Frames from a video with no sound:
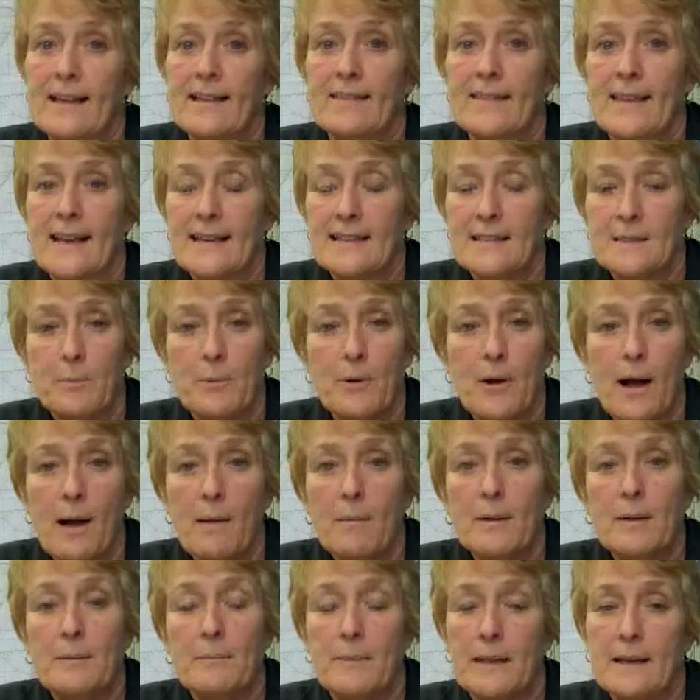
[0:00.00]
that's a
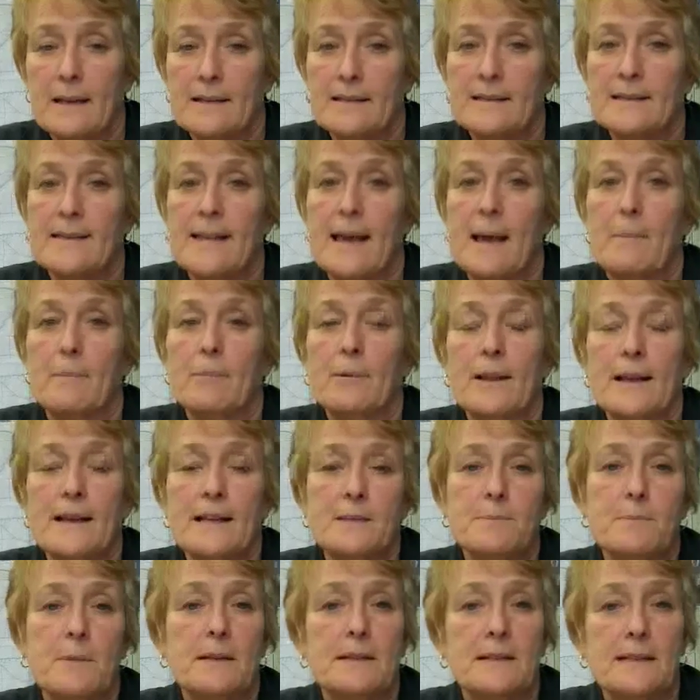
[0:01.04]
problem, because that
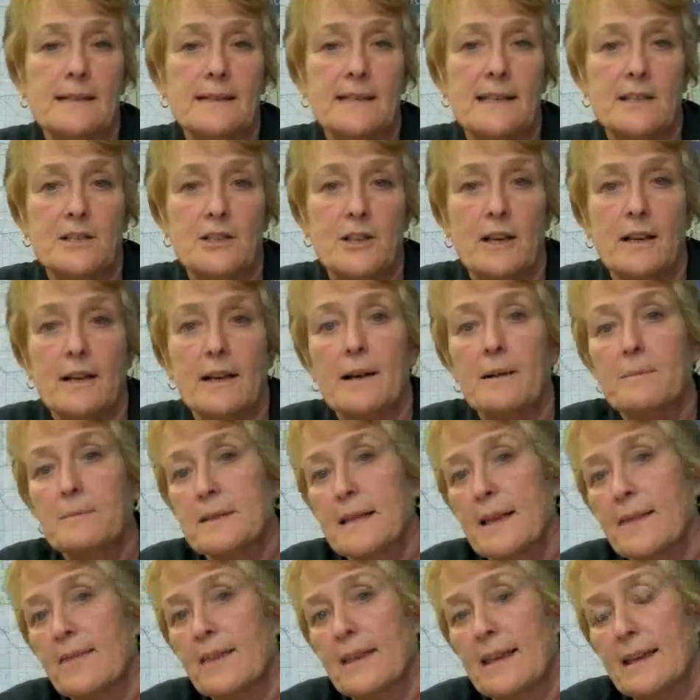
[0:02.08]
placement decision
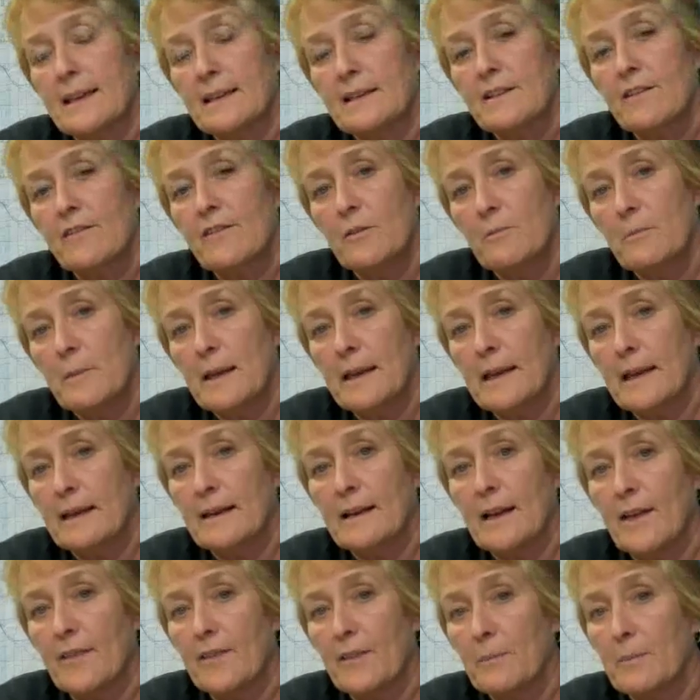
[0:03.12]
comes at the end of the
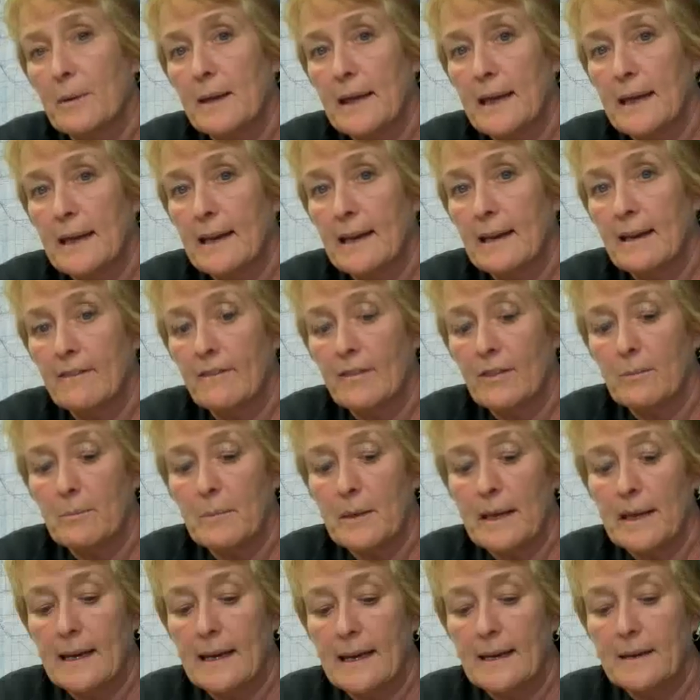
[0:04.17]
meeting, not the beginning of the
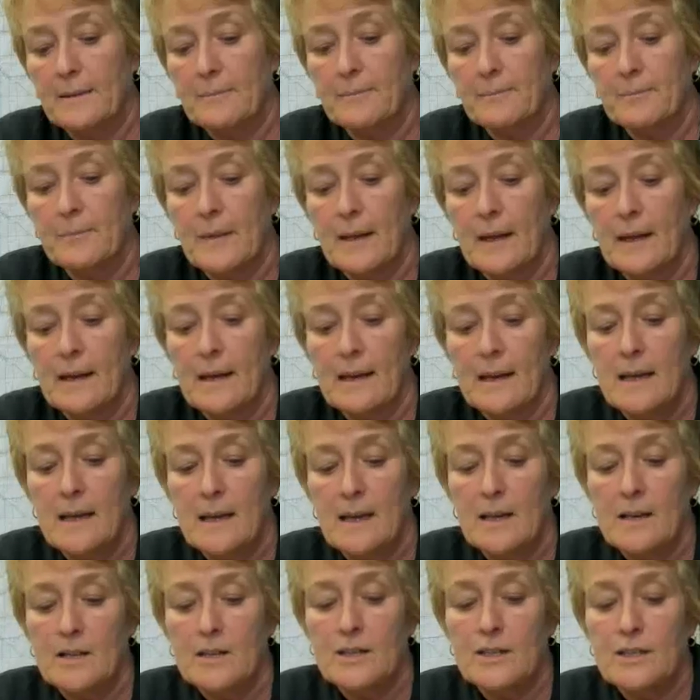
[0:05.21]
meeting.
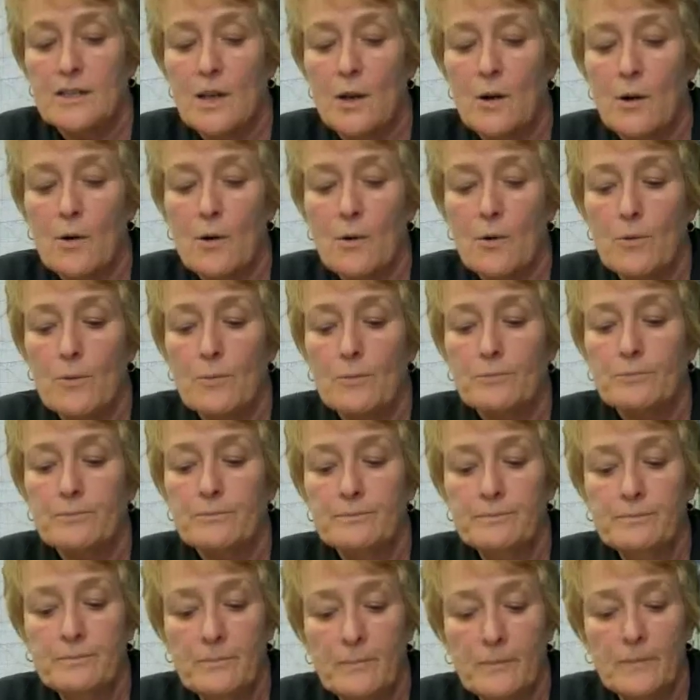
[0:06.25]
So
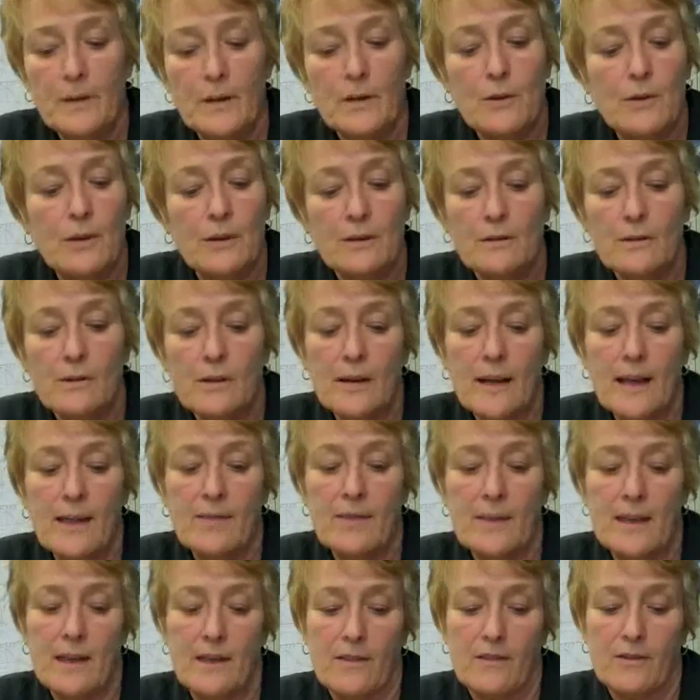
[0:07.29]
you can look
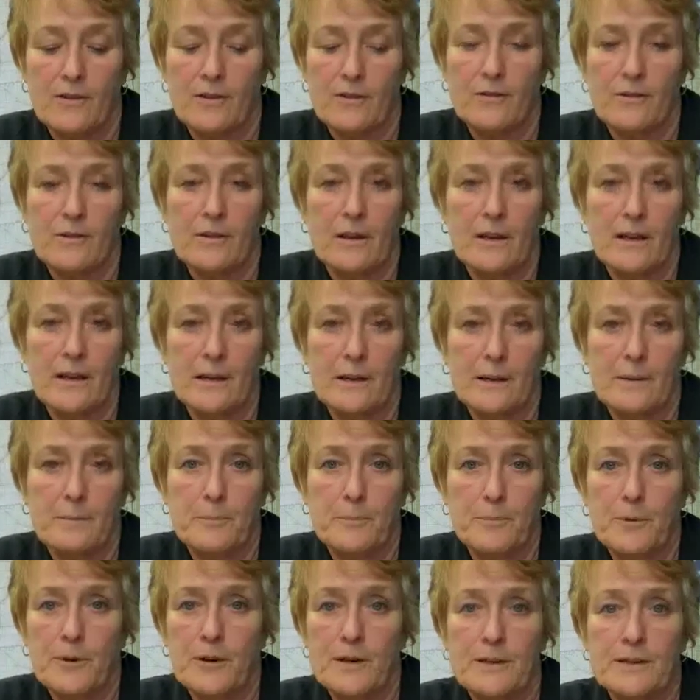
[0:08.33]
at the other
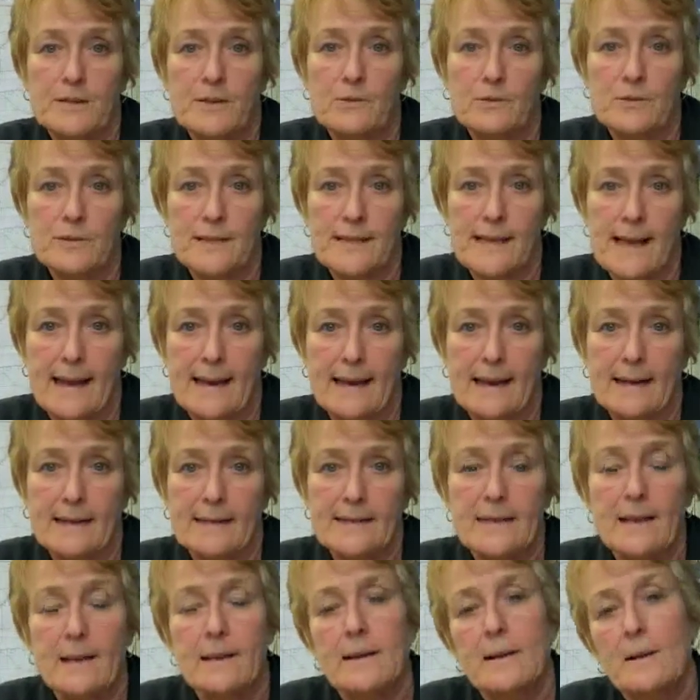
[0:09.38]
preschool
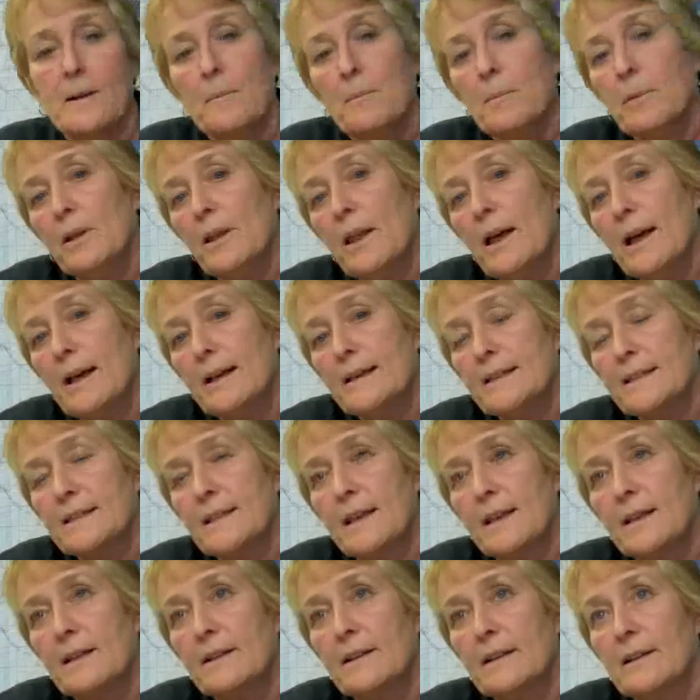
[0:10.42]
settings. Plus,
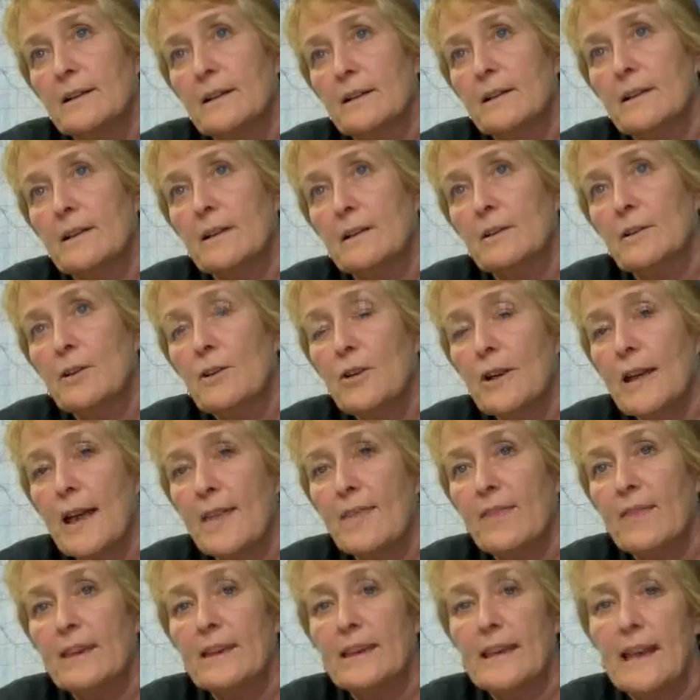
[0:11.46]
look
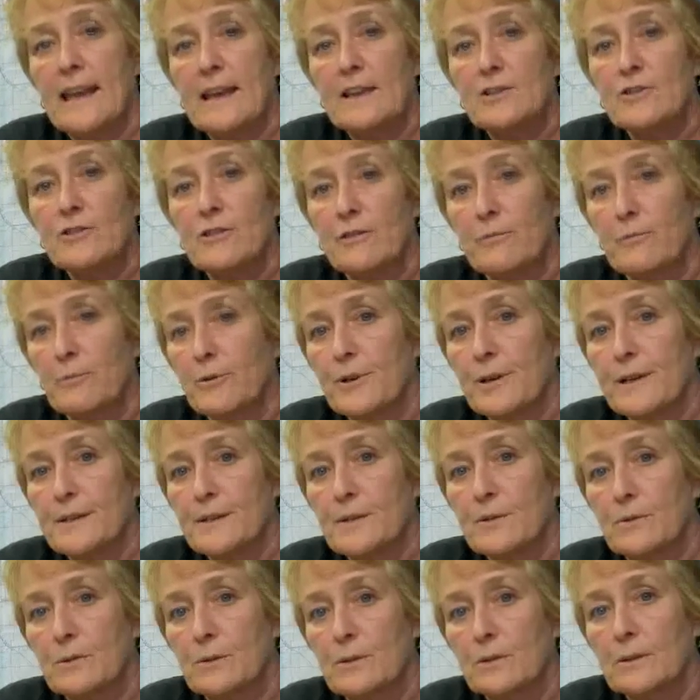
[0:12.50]
at the nature of
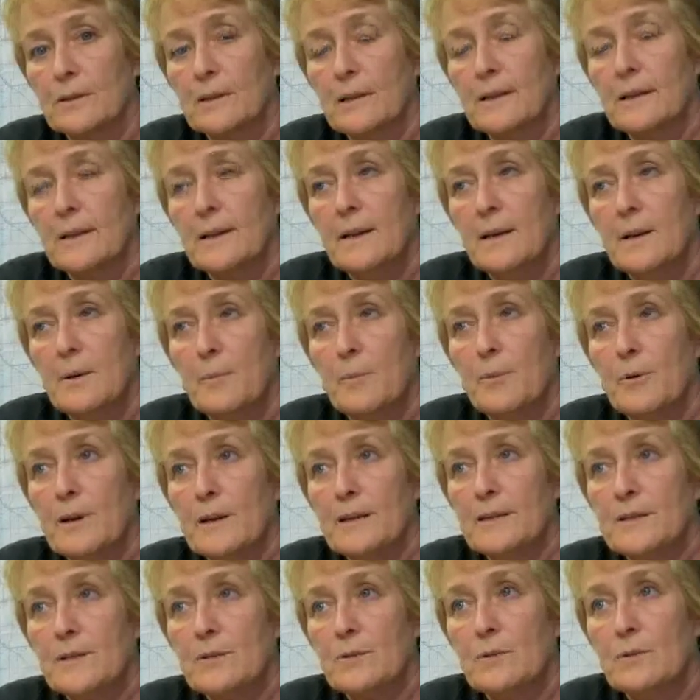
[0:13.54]
preschool.
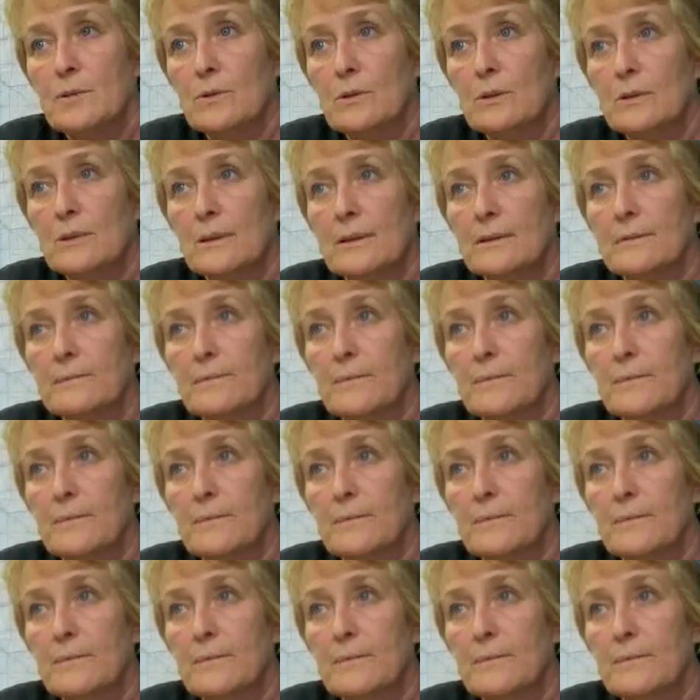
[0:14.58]
Preschool,